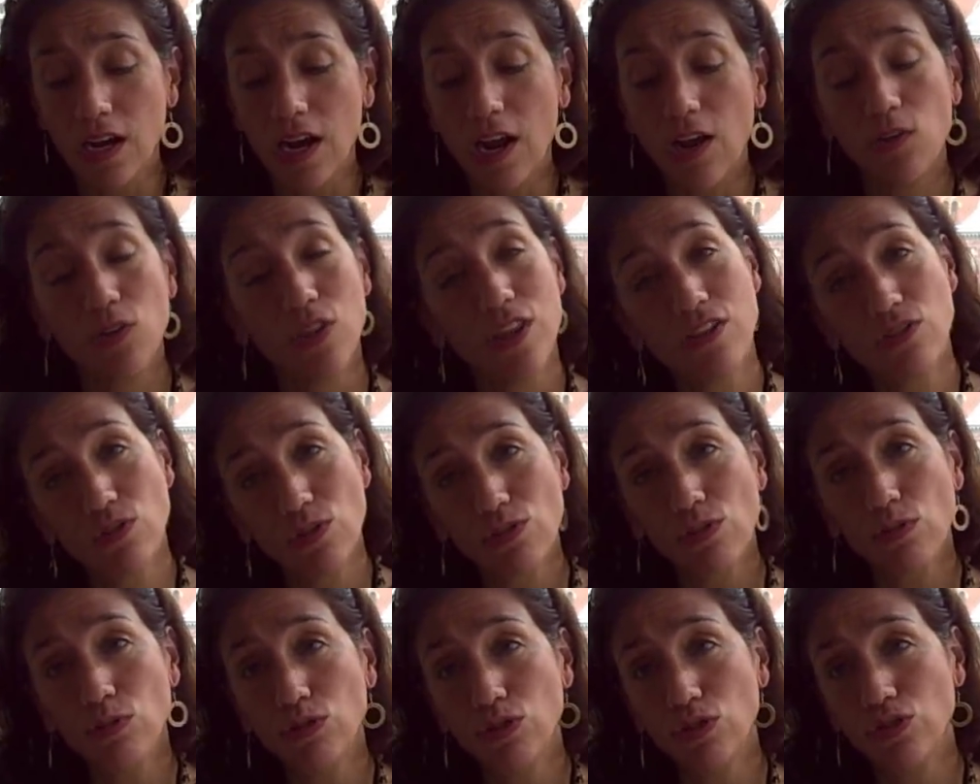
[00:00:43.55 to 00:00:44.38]
Now,
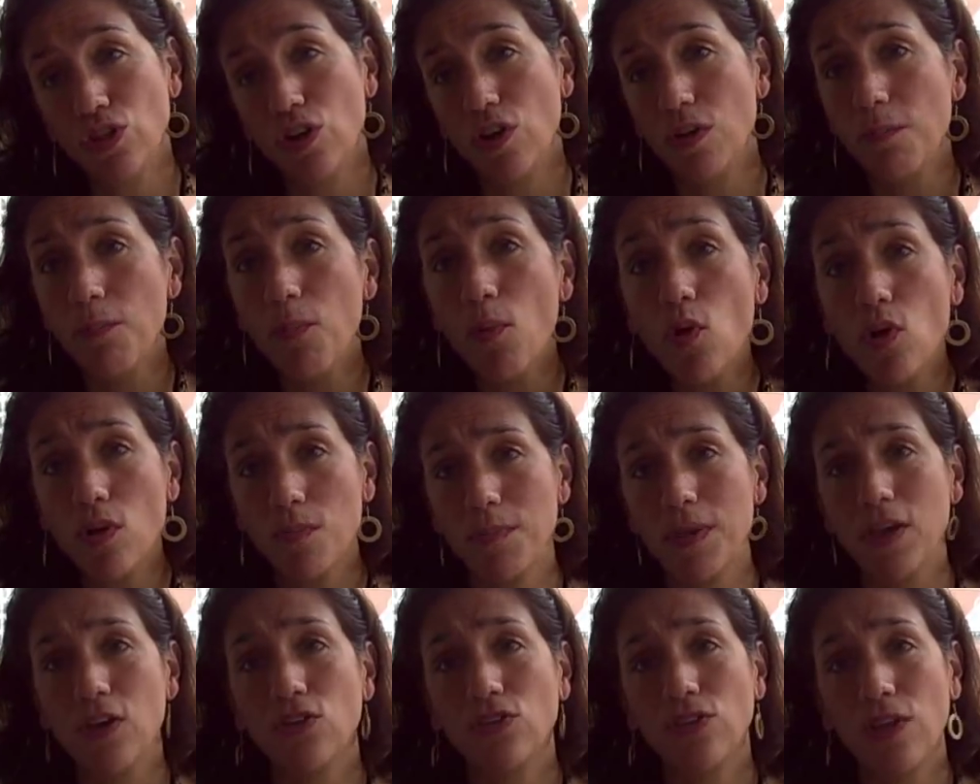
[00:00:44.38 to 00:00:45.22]
these resolutions are
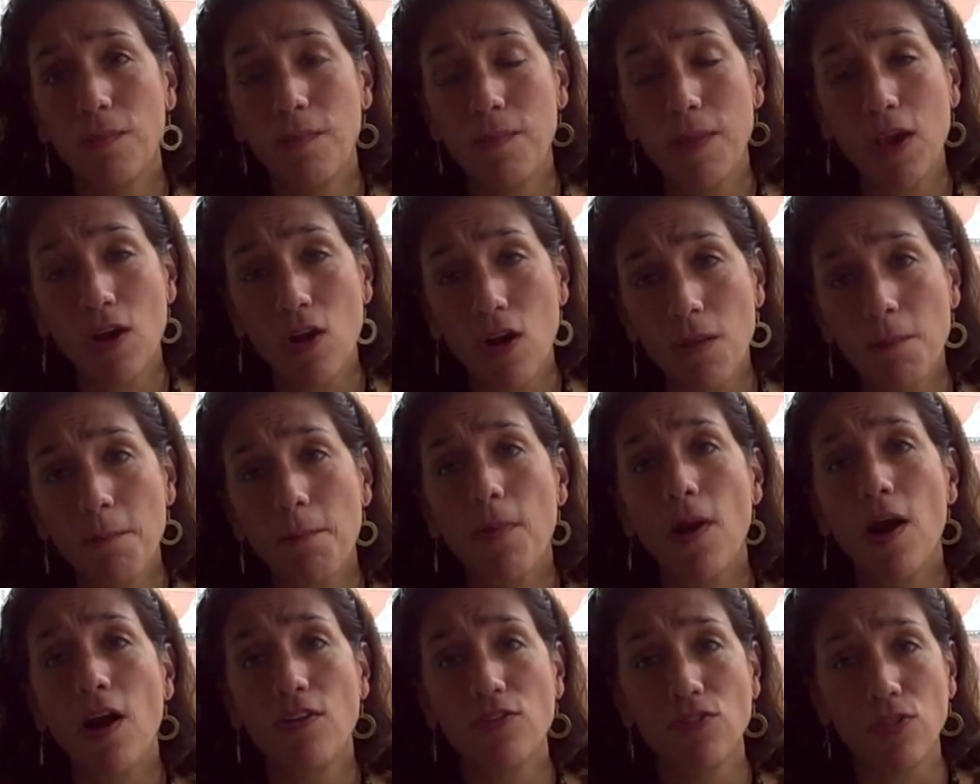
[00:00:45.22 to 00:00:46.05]
important because they
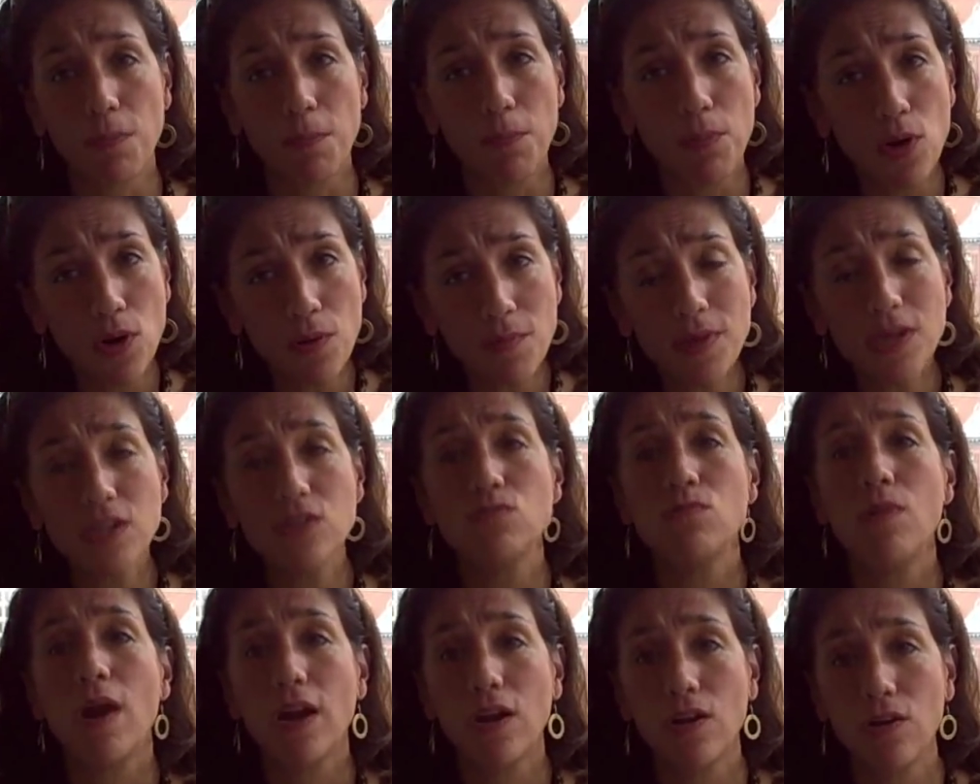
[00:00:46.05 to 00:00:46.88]
become part of the
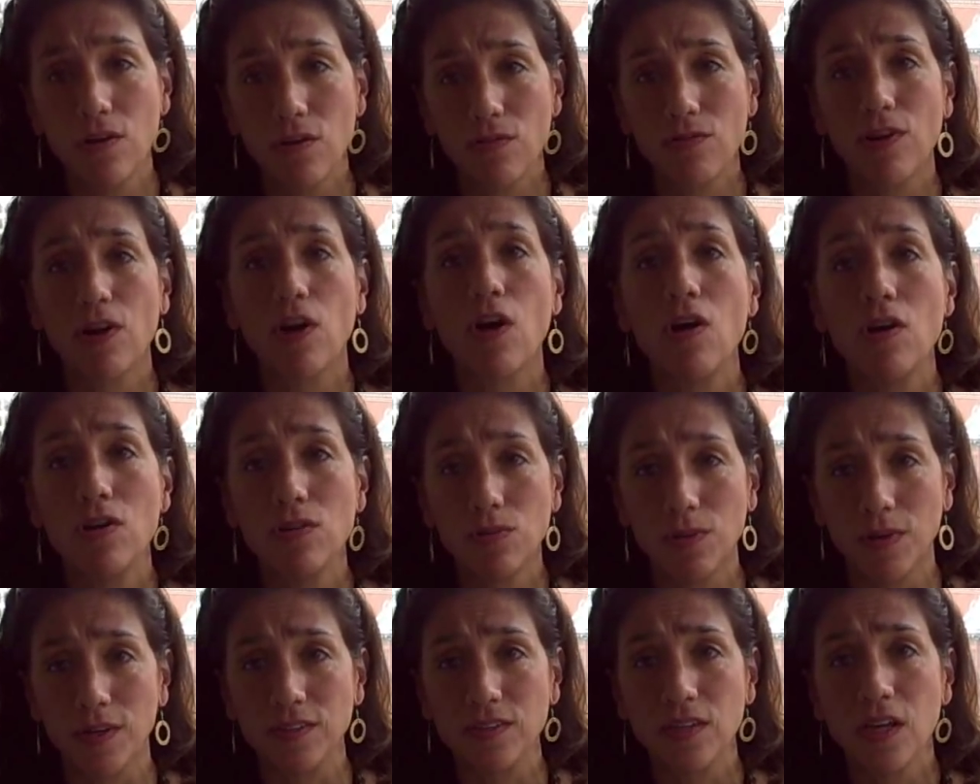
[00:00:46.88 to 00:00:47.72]
permanent record of
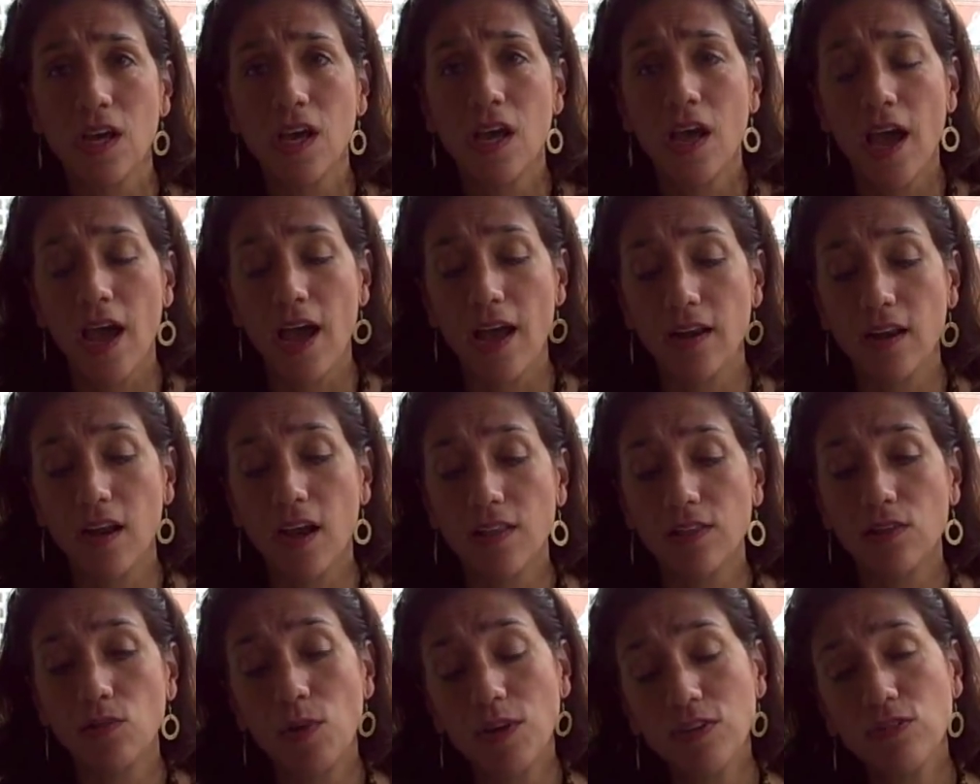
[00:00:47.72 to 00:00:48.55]
Congress. And
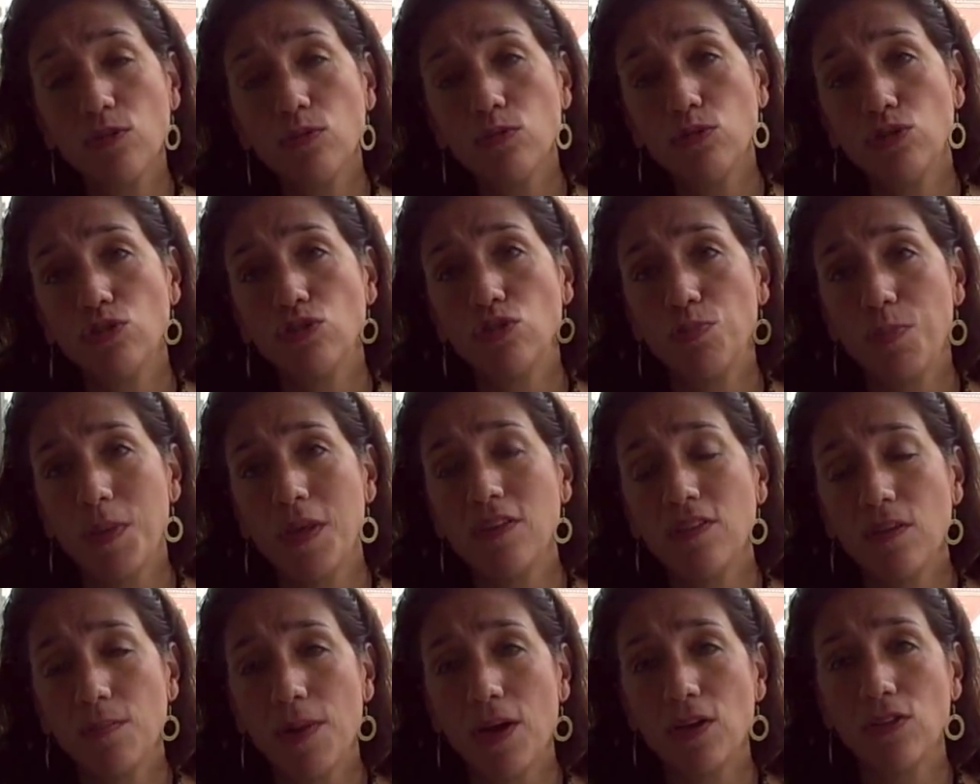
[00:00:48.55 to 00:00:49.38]
the resolution
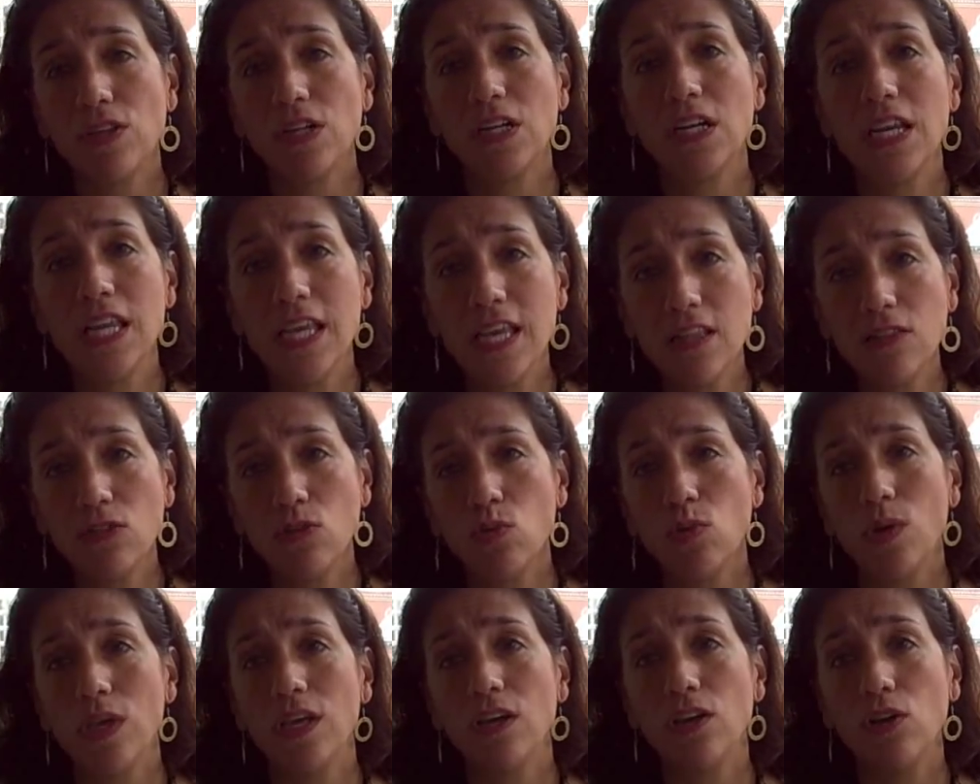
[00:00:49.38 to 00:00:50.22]
speaks about the
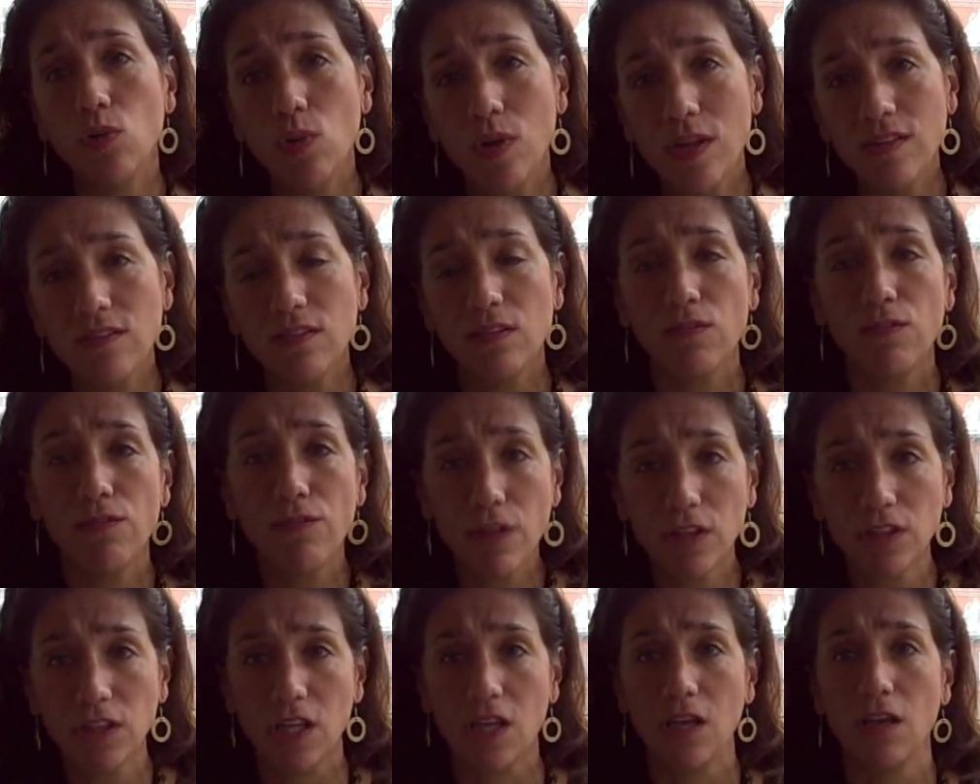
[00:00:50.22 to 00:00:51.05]
need to increase
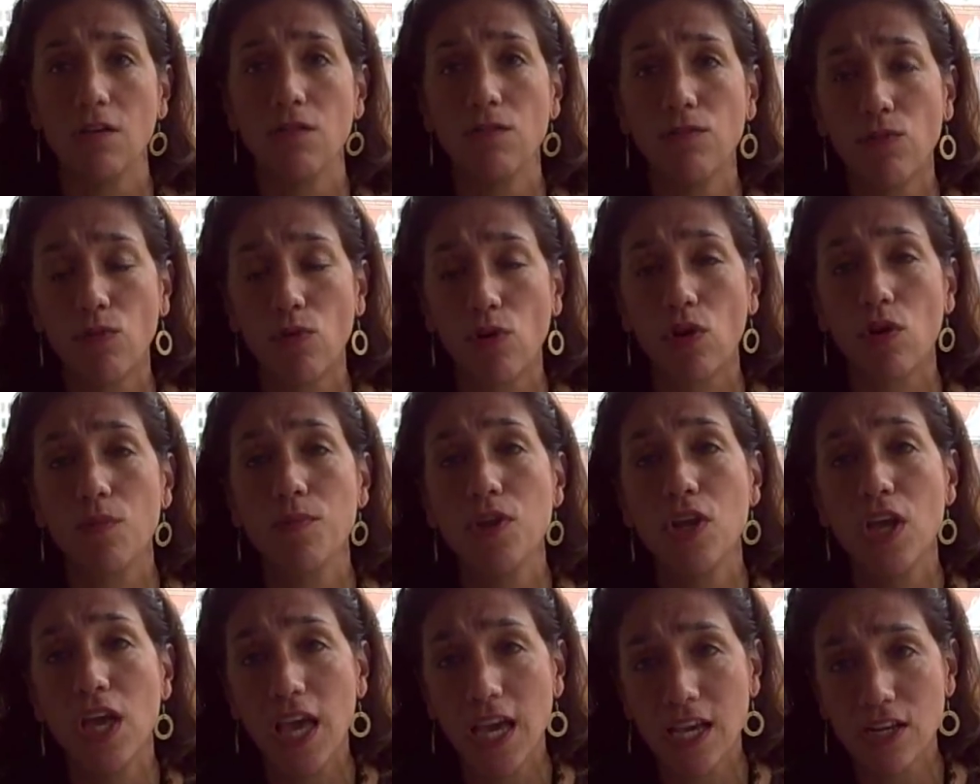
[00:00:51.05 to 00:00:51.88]
funding for
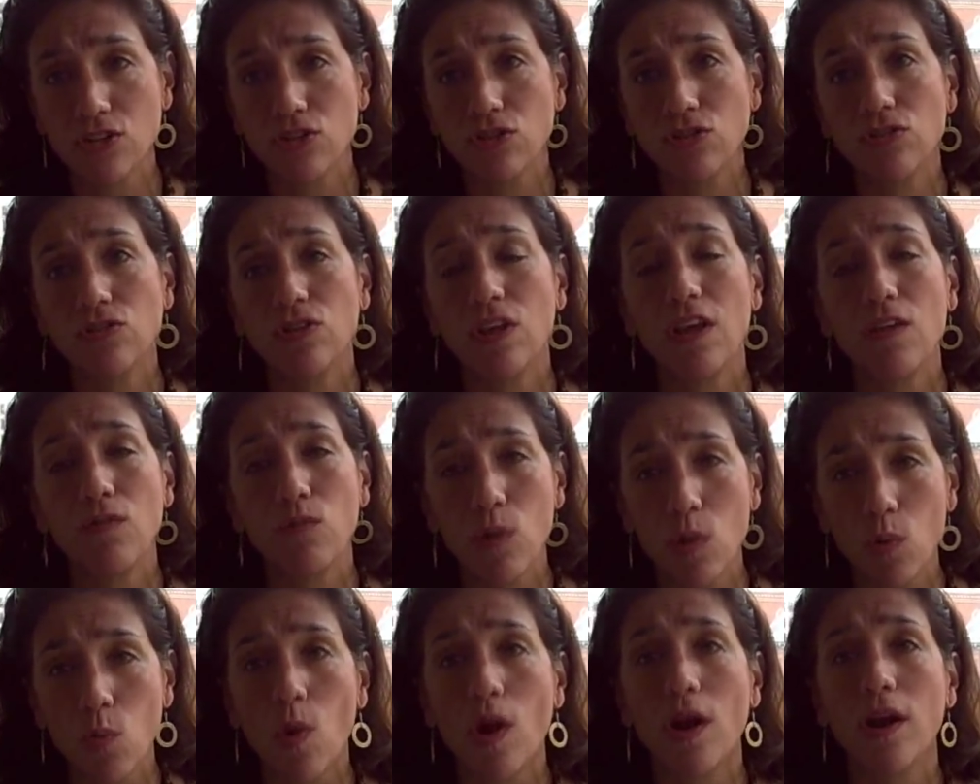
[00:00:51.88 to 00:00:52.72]
communications
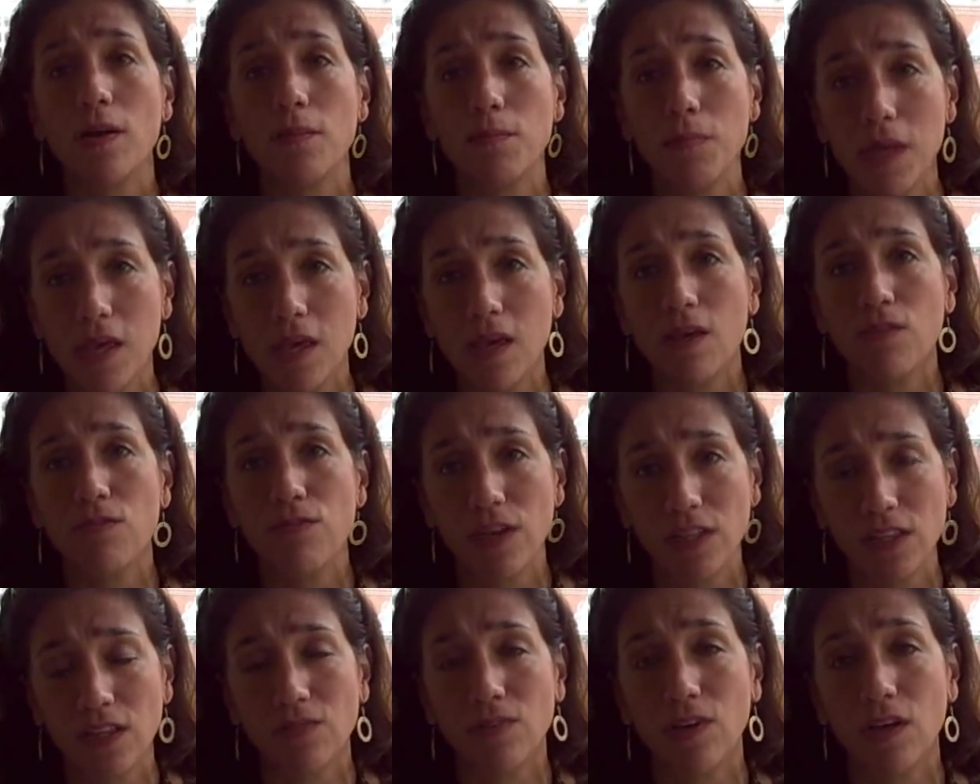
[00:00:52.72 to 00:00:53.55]
if we want to be
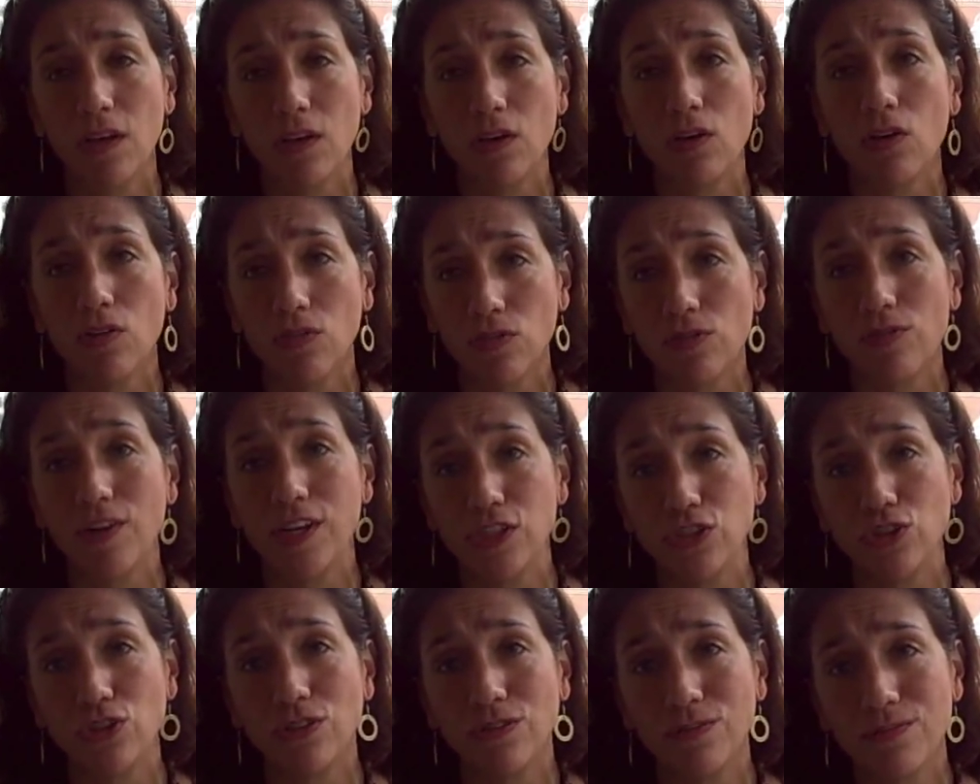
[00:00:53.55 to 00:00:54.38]
effective in
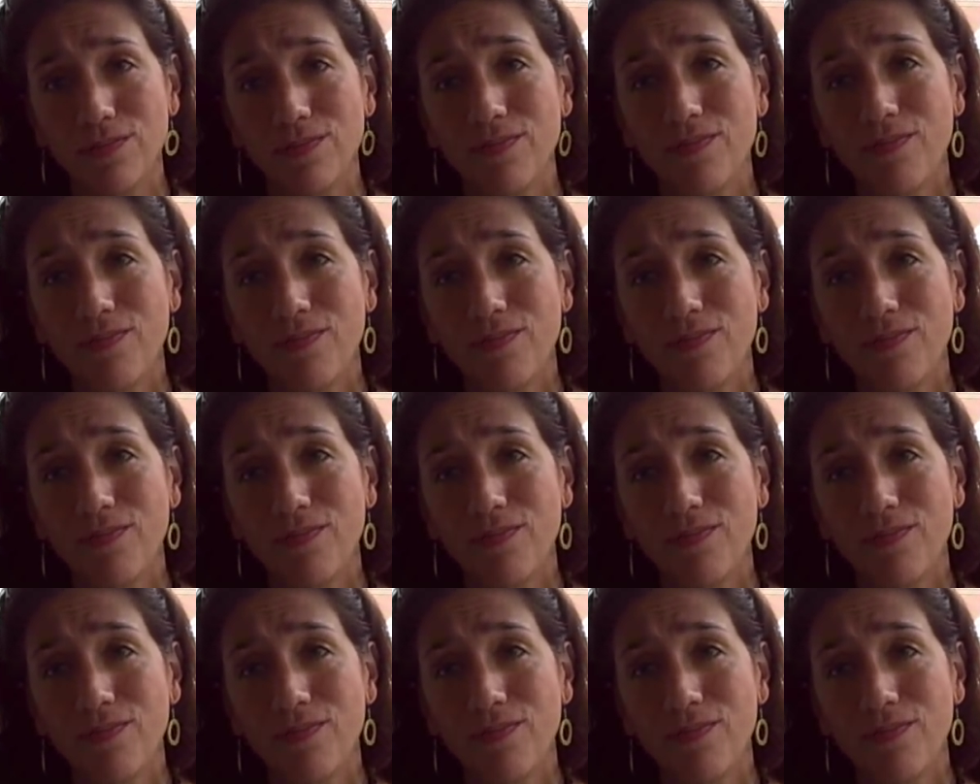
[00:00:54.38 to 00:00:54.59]
conservation.